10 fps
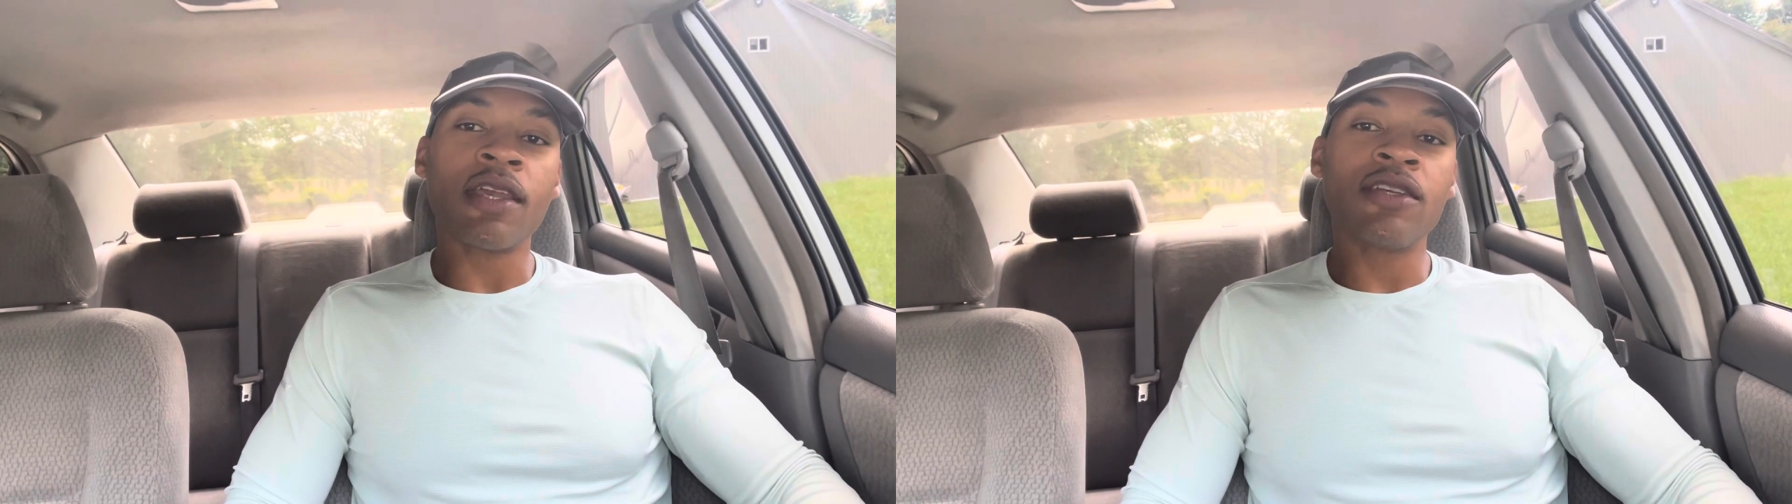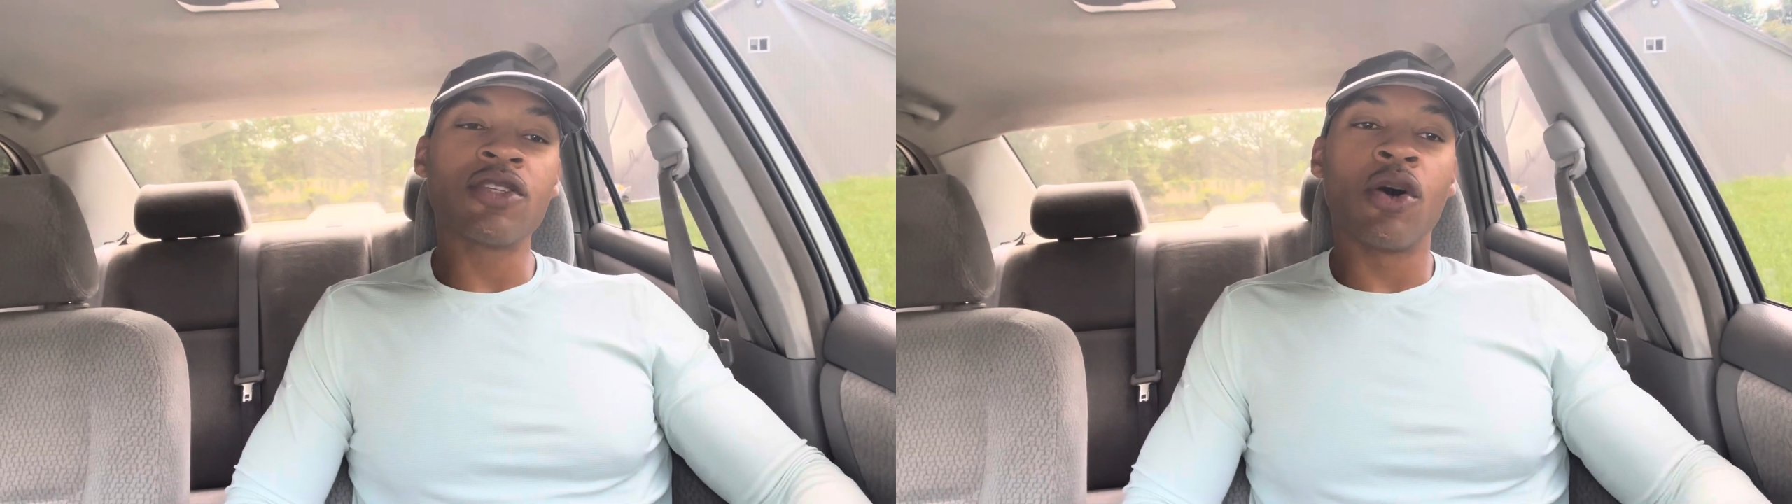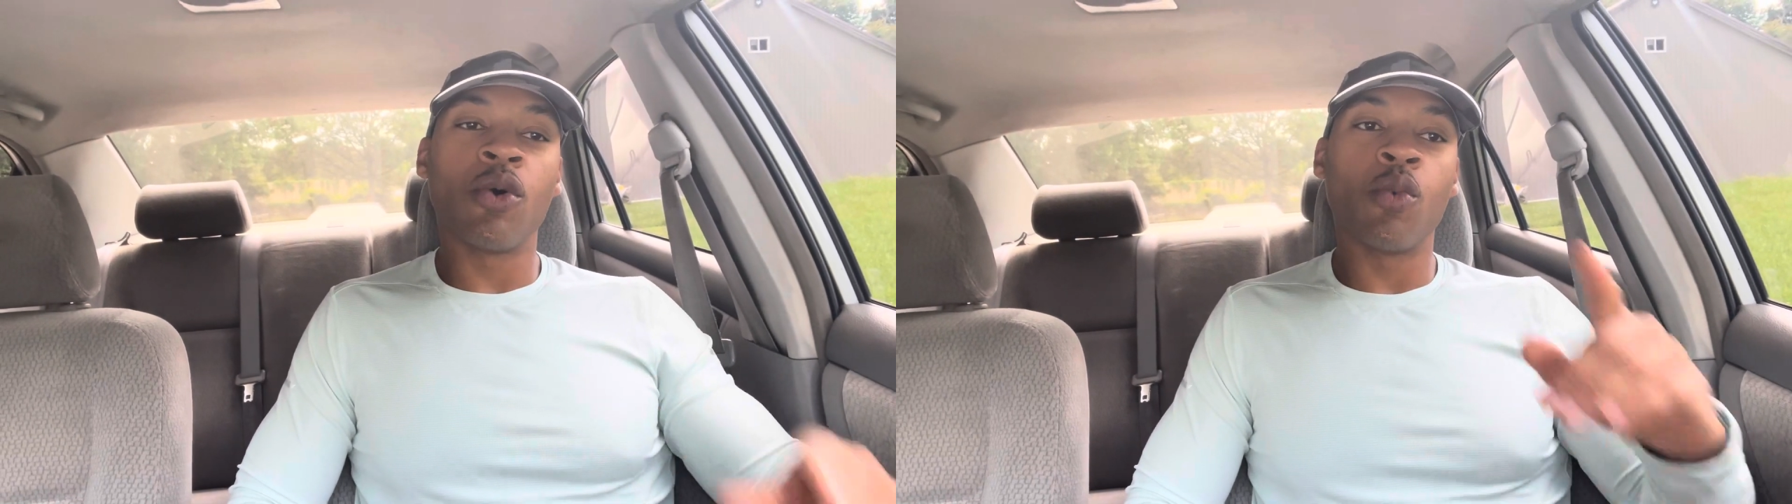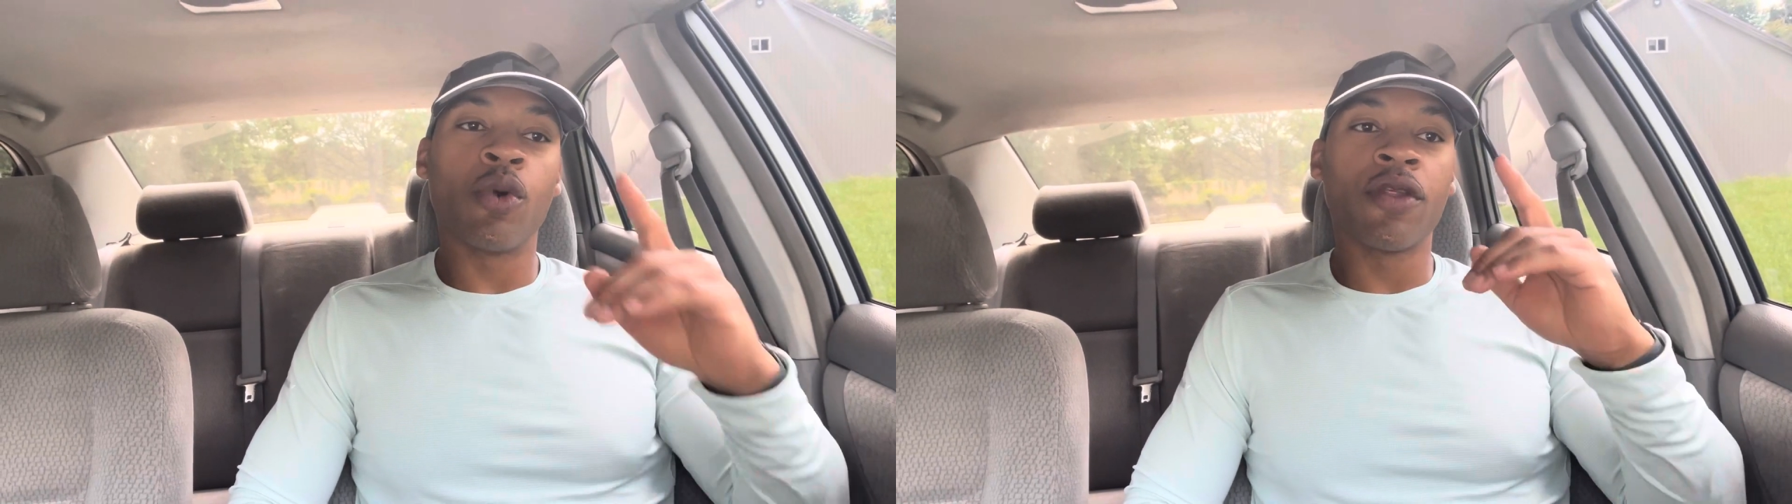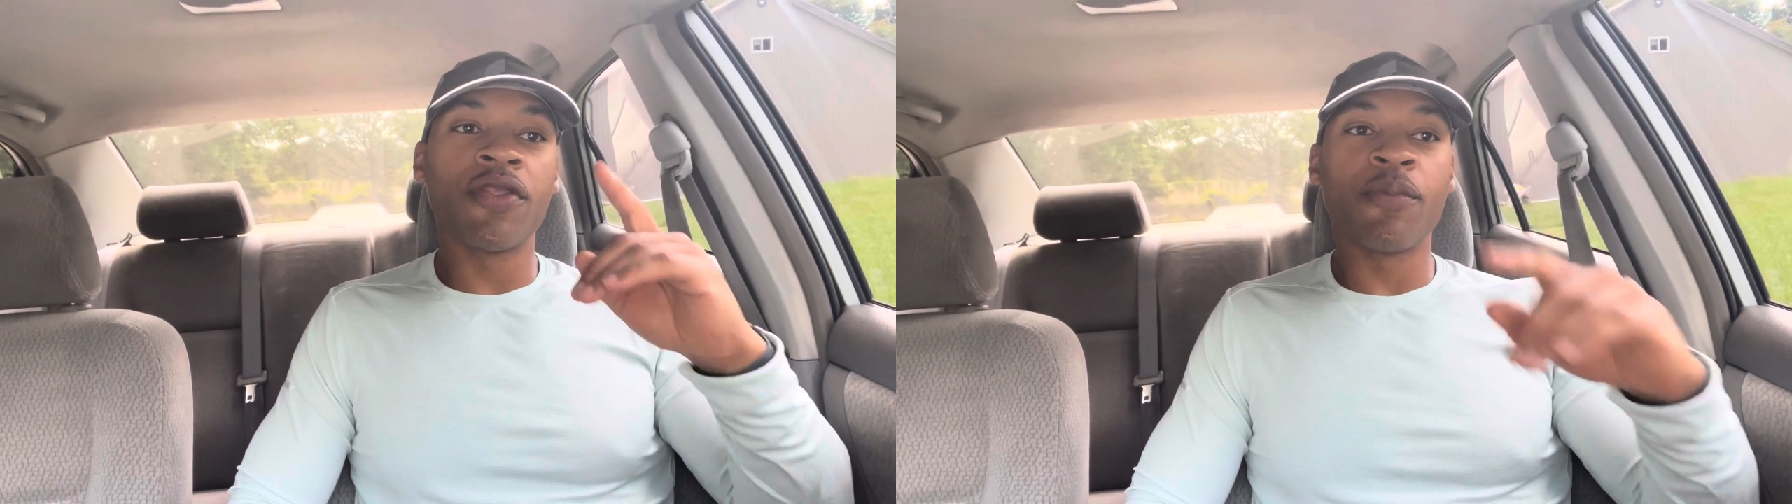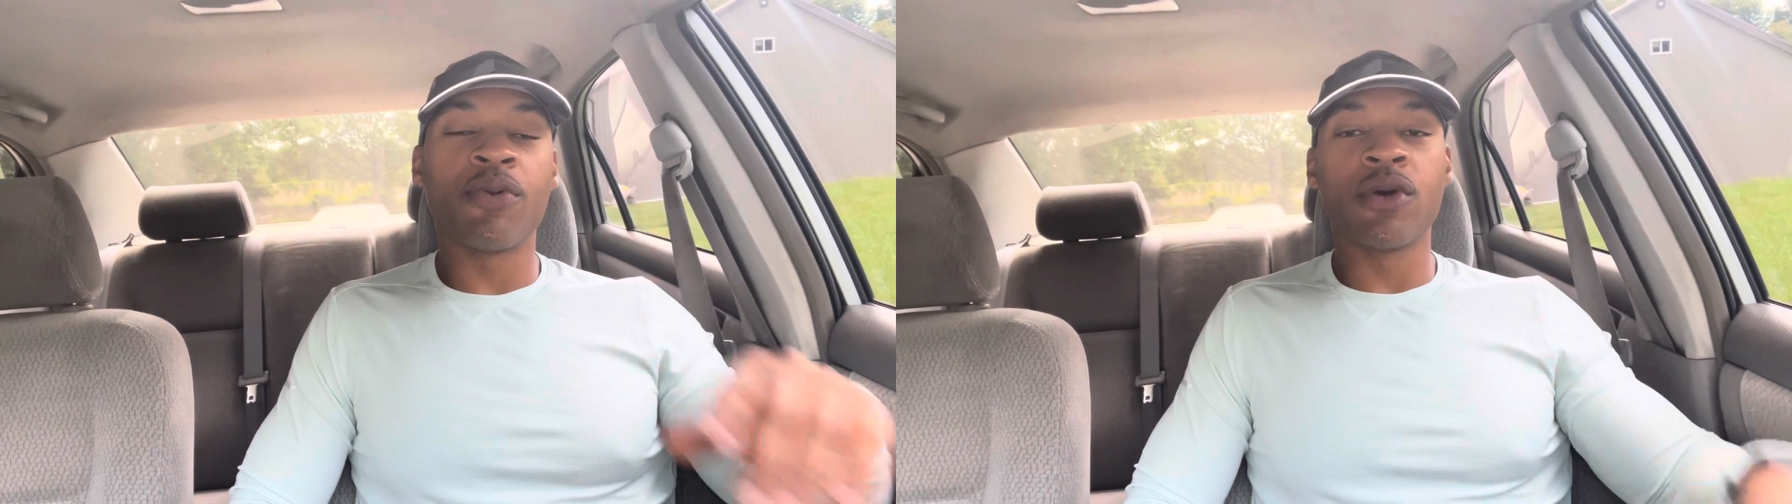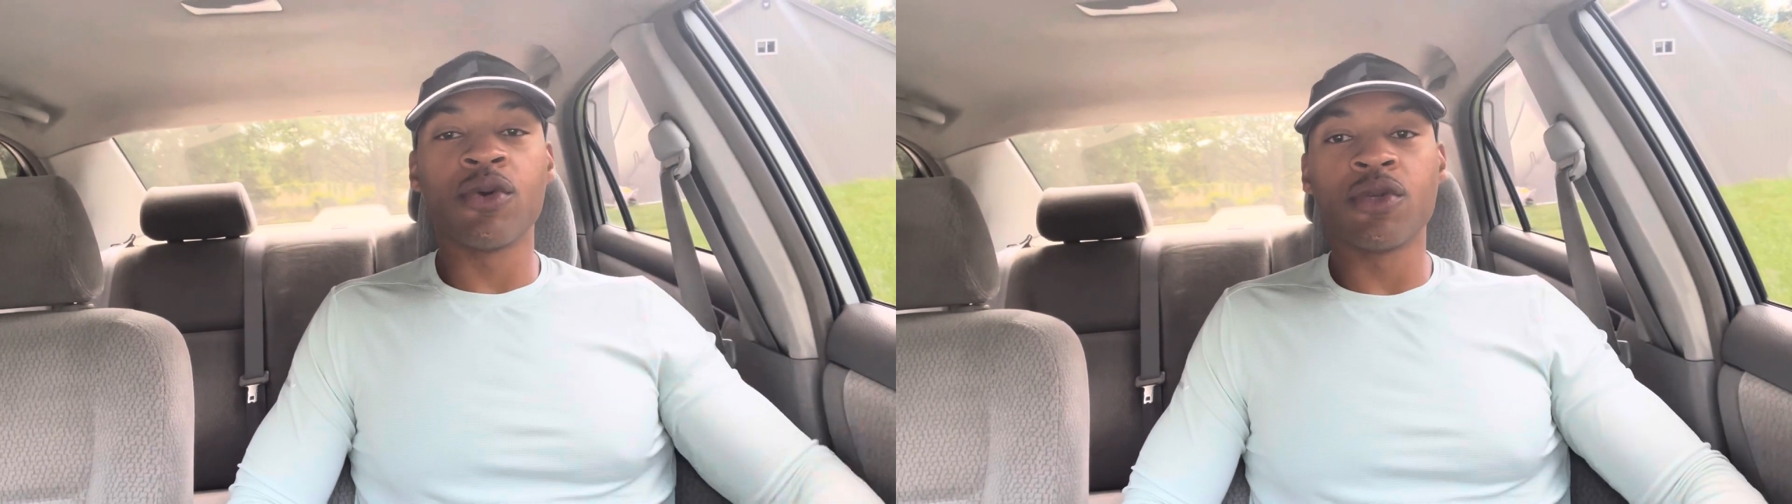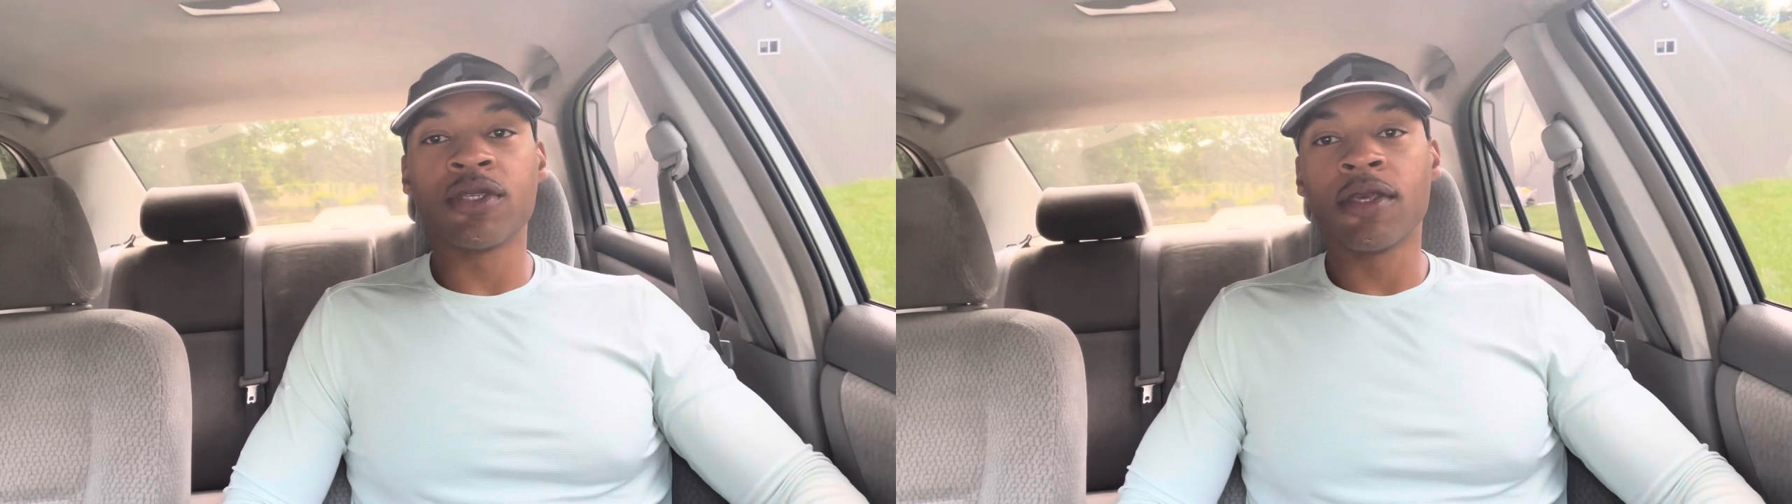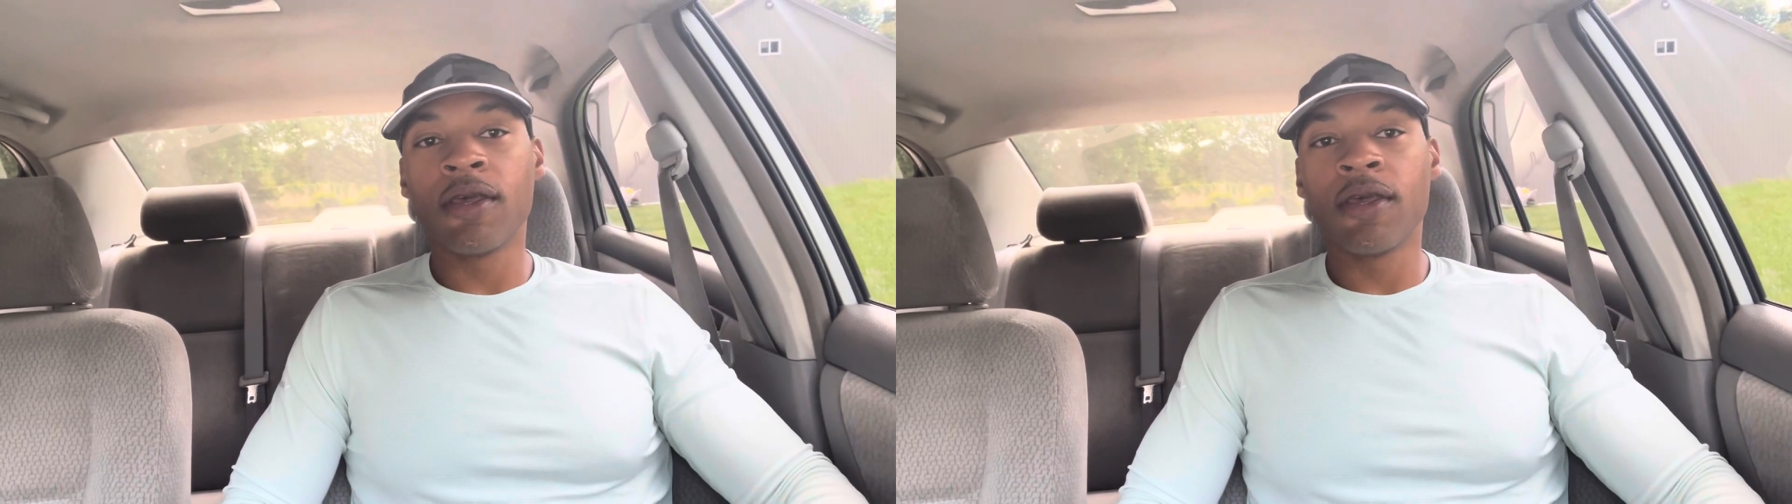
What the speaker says: So what are the pros?